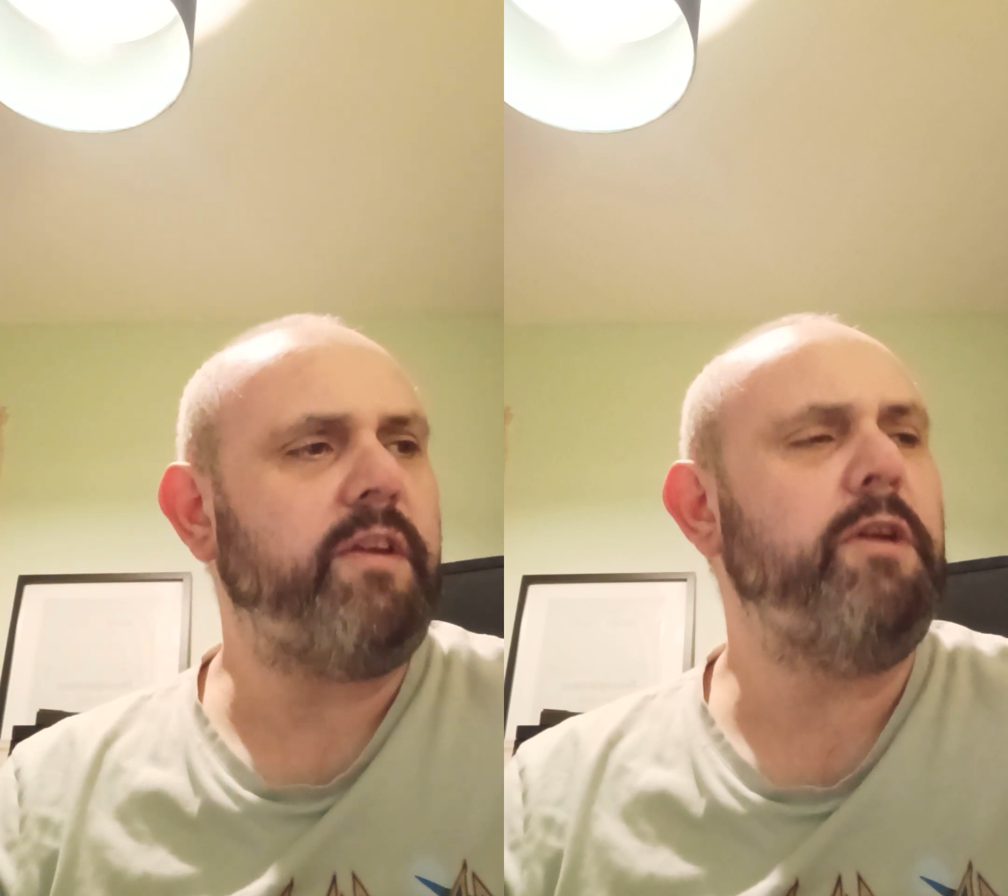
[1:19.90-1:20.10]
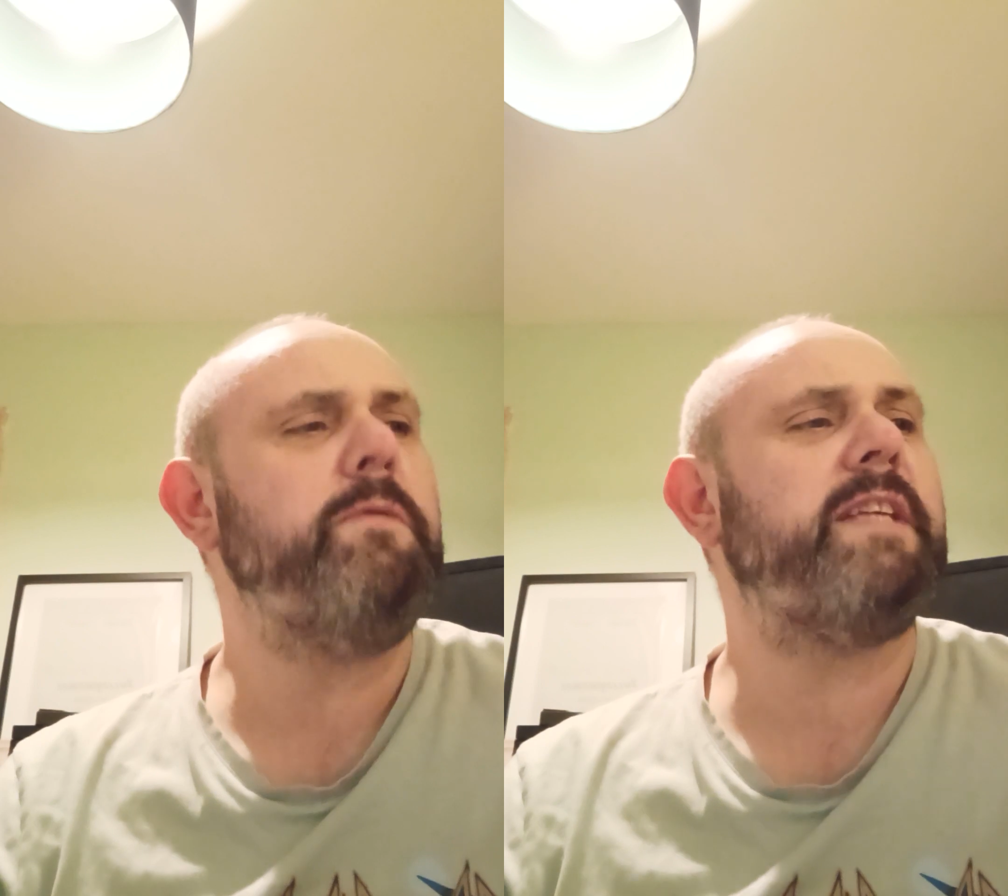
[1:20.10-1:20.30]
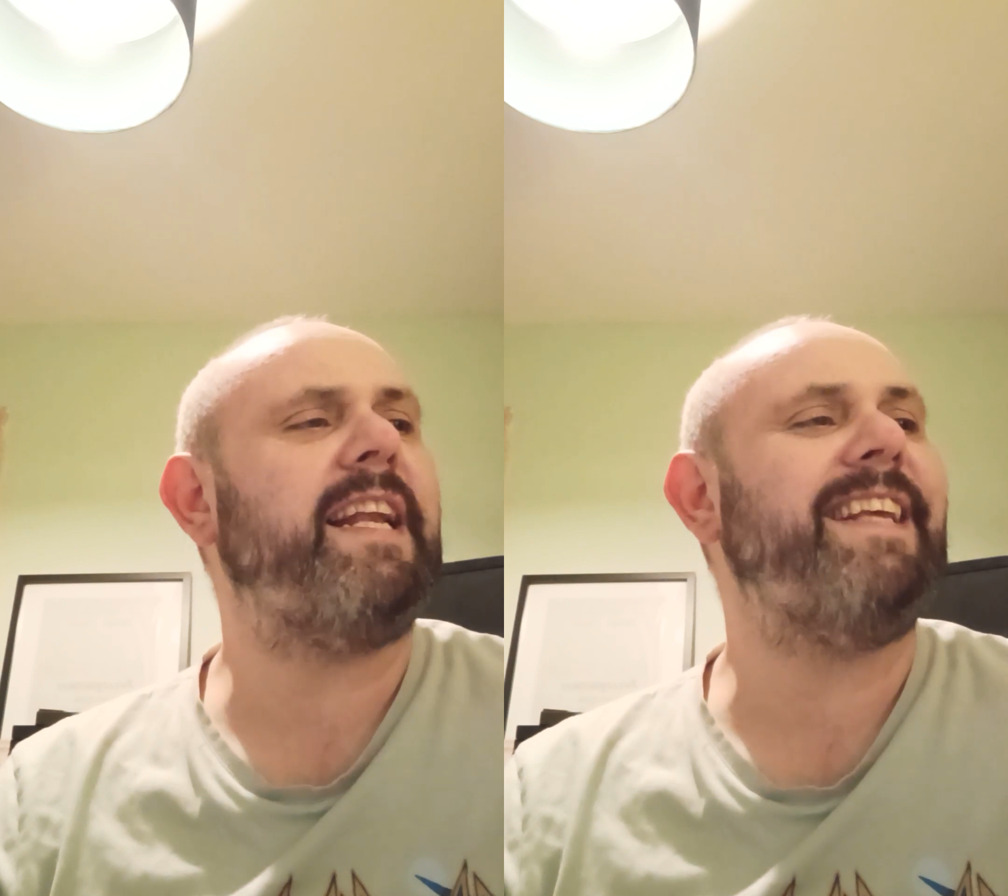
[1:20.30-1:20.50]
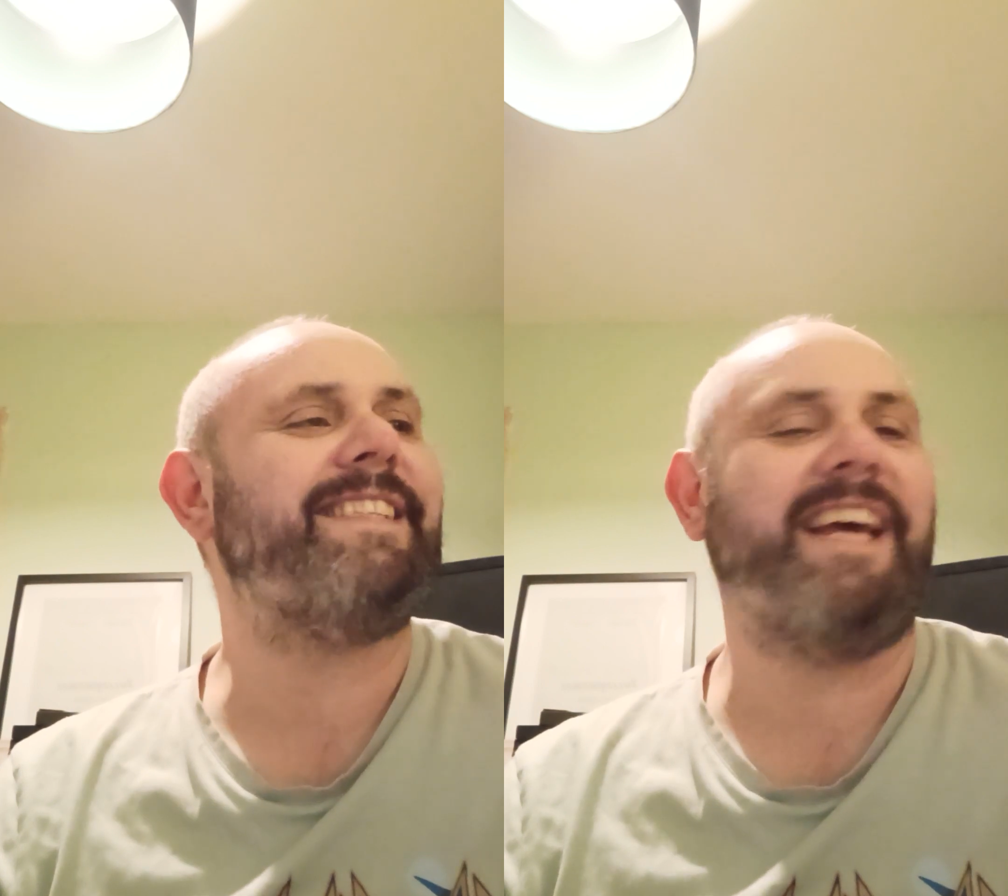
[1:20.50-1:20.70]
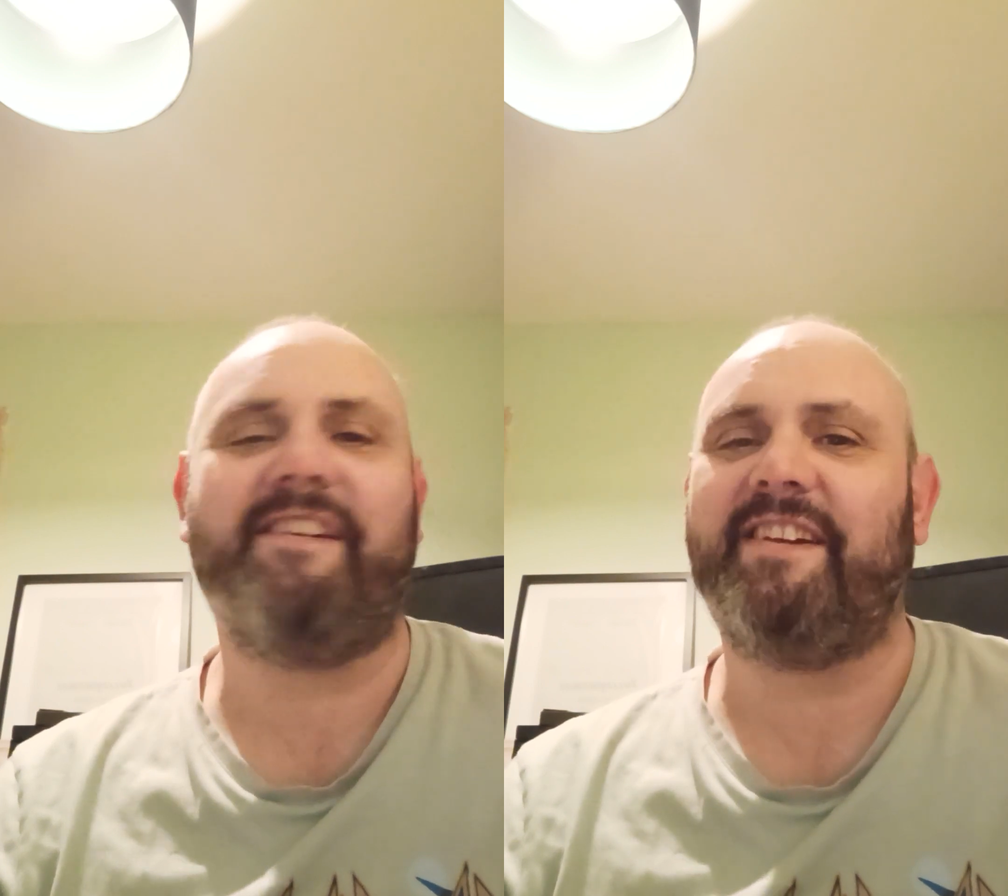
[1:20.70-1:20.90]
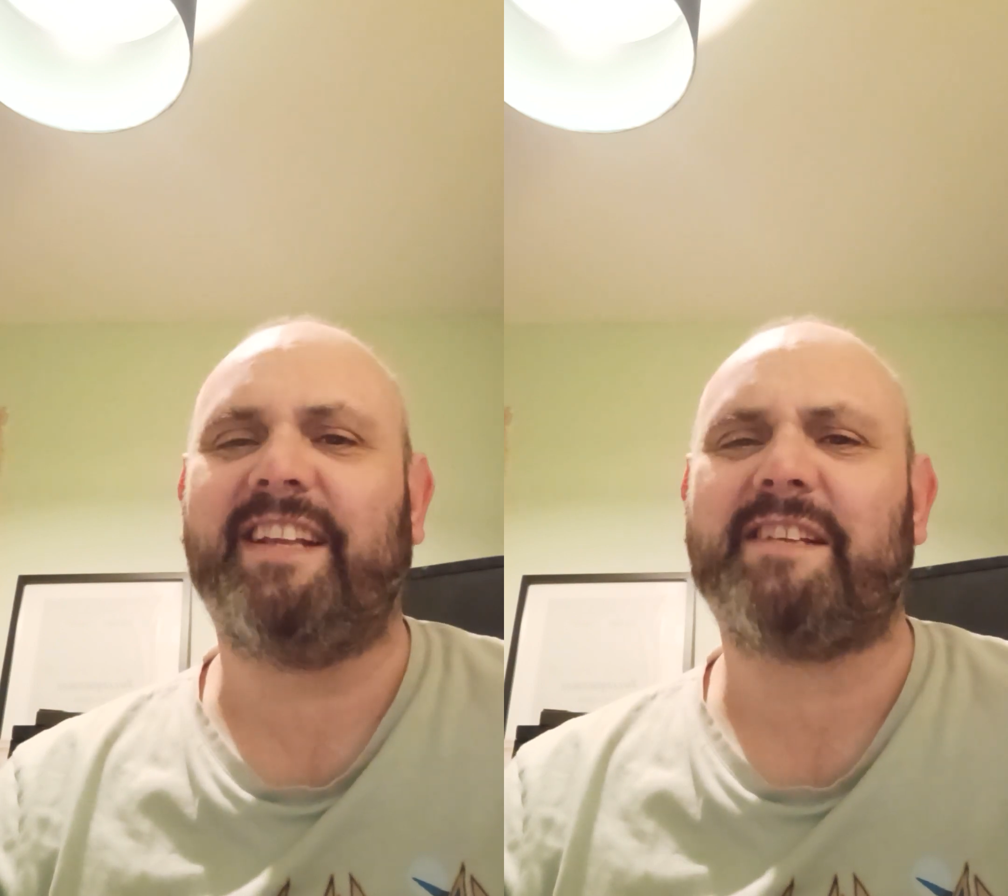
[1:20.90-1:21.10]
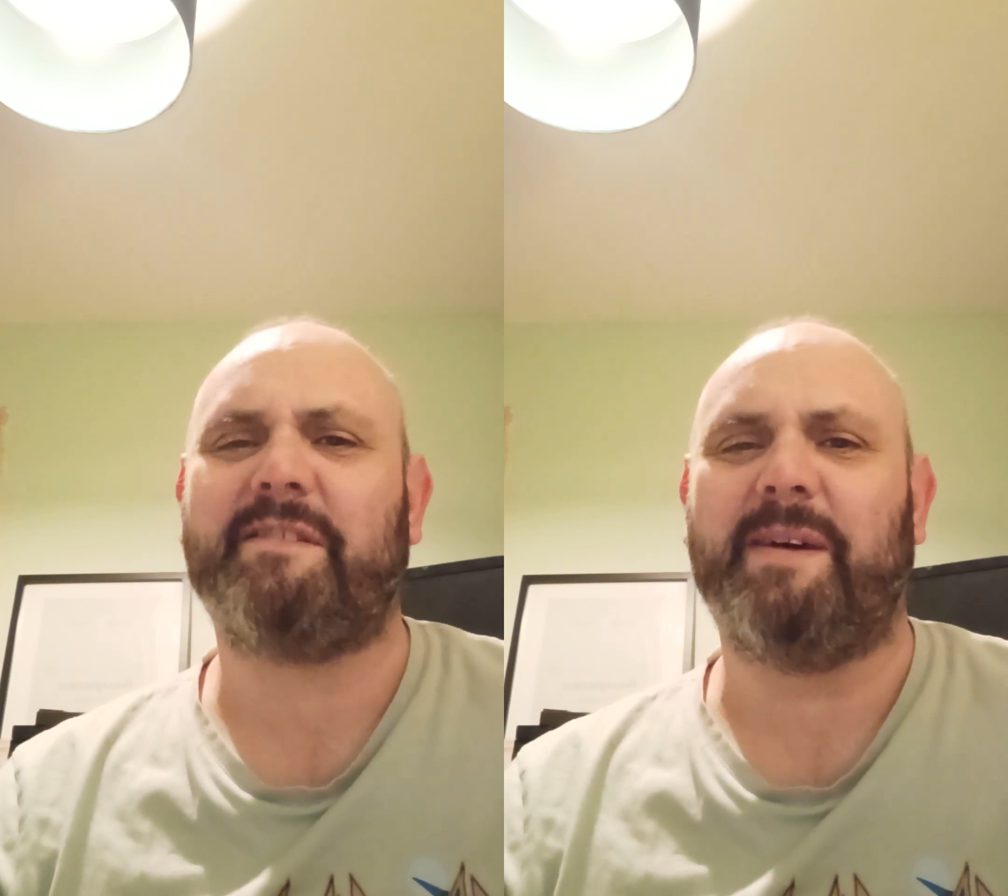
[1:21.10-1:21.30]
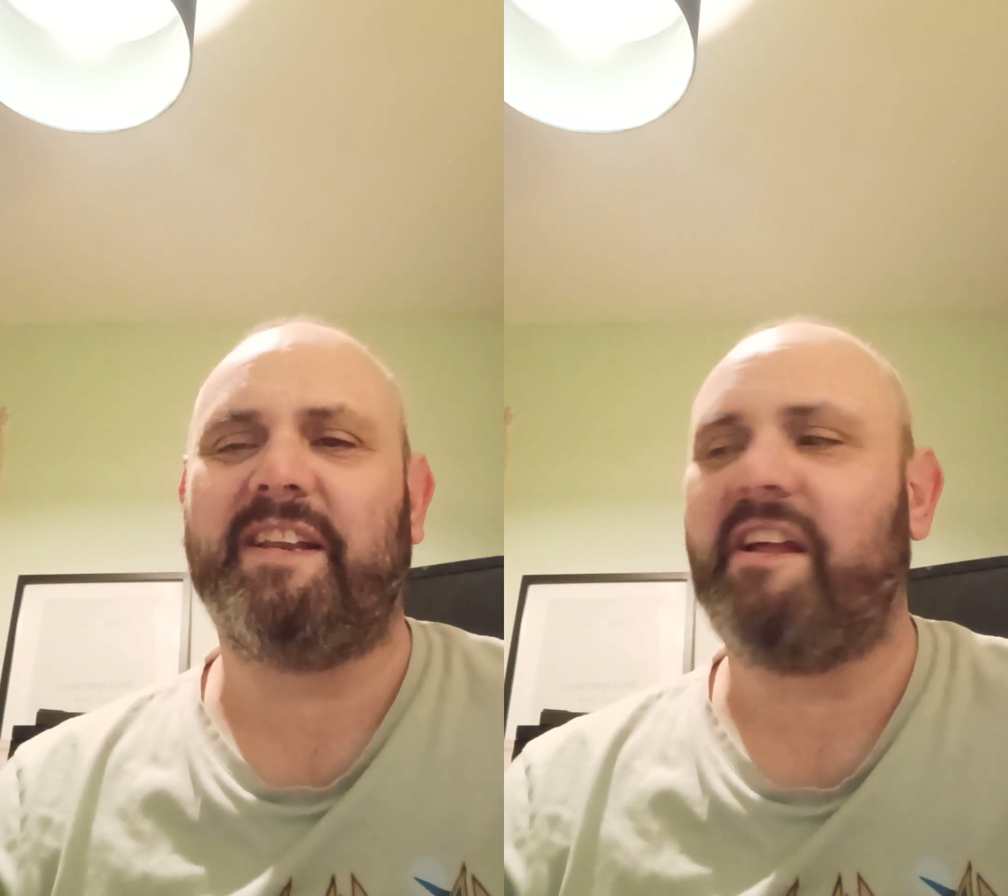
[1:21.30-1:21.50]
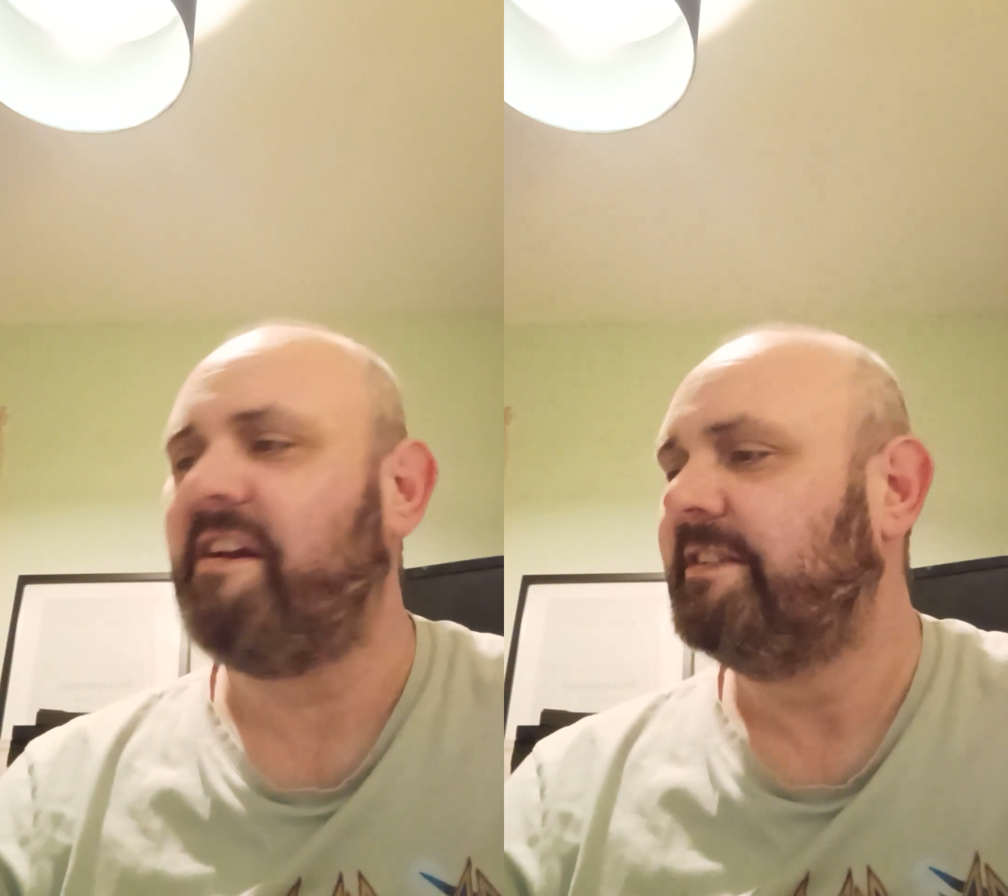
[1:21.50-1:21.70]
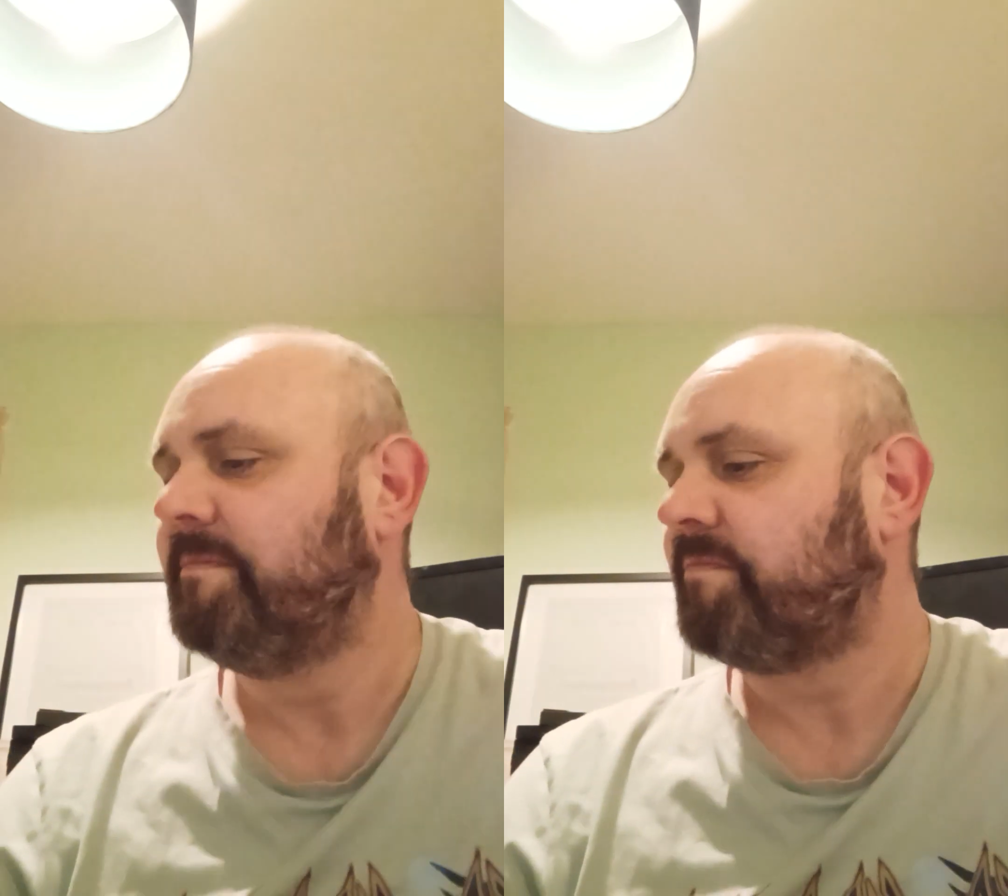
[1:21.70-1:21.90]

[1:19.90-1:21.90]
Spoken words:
the word,